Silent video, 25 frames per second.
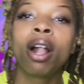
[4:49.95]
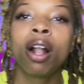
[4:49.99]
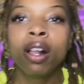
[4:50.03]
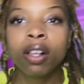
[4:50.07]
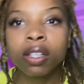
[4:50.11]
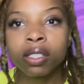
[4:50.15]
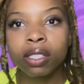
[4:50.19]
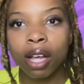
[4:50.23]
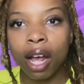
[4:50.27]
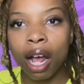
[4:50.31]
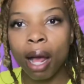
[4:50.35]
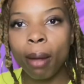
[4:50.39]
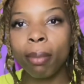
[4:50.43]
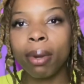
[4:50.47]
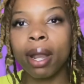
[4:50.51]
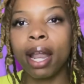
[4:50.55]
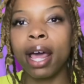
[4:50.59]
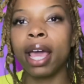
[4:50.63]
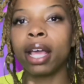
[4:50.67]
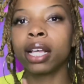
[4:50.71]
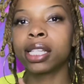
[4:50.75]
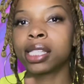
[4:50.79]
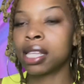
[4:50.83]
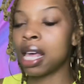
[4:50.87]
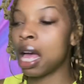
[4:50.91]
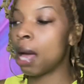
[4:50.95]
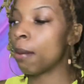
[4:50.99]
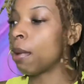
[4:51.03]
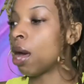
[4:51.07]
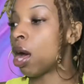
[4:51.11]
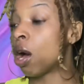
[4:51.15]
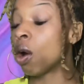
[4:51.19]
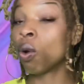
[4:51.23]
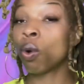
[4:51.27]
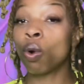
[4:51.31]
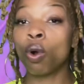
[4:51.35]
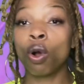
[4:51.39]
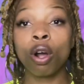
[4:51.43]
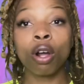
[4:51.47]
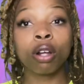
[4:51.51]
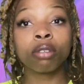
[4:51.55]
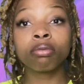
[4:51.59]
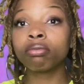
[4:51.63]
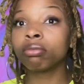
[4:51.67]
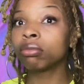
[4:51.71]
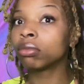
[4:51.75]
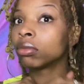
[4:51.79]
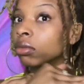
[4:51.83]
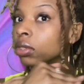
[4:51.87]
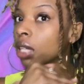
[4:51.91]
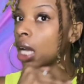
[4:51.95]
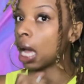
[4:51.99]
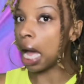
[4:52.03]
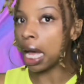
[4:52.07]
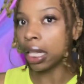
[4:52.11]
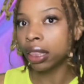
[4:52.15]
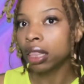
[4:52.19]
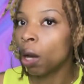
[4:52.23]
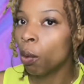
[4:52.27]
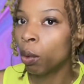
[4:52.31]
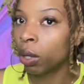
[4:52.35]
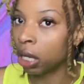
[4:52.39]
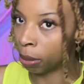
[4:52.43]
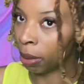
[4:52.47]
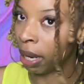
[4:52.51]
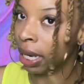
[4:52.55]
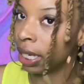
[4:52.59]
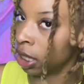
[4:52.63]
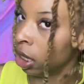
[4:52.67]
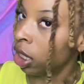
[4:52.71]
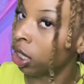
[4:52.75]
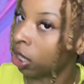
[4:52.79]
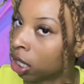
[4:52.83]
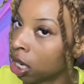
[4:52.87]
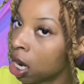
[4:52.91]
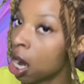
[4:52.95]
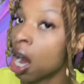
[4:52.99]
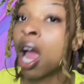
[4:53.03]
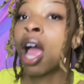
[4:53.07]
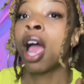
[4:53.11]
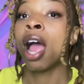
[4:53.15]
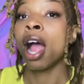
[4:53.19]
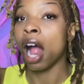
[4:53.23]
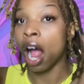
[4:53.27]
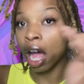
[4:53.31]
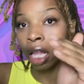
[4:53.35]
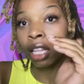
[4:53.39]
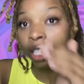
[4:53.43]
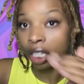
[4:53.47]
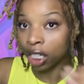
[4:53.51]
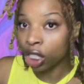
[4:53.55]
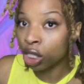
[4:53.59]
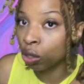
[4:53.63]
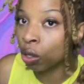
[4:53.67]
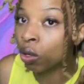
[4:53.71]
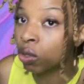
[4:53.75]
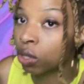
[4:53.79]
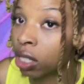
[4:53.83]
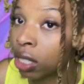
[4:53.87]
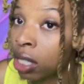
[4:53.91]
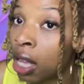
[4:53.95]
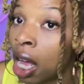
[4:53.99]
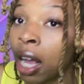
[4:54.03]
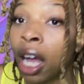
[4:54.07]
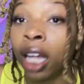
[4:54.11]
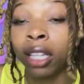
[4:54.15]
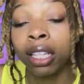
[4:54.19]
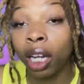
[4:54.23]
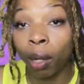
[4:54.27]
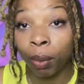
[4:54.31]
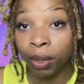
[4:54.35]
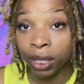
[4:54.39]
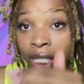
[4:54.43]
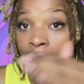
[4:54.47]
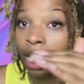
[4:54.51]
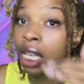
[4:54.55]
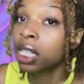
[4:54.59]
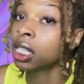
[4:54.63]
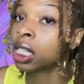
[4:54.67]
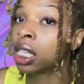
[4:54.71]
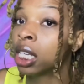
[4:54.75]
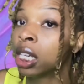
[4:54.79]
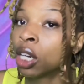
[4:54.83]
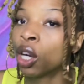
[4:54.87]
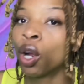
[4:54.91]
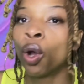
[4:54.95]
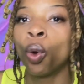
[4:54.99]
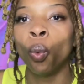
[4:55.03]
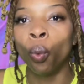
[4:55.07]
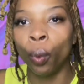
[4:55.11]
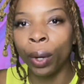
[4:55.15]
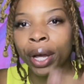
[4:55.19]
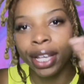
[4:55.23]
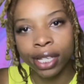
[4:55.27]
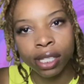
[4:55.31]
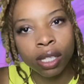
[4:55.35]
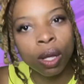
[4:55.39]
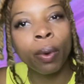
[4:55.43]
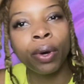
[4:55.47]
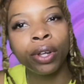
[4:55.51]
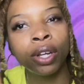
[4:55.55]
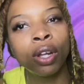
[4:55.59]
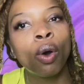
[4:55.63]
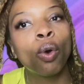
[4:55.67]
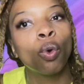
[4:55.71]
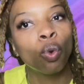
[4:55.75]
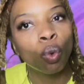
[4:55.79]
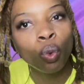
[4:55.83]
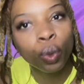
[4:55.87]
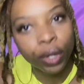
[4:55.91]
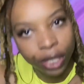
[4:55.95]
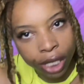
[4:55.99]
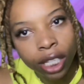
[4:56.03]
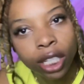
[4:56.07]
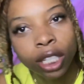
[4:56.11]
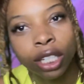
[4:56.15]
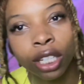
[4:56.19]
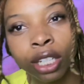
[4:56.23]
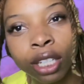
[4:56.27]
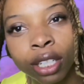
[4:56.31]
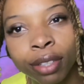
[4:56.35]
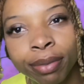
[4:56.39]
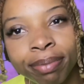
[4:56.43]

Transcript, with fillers: So I'm like, time out. I thought one nobody in here. I thought these doors was locked. I thought it was just us in here. What is going on? Who was here?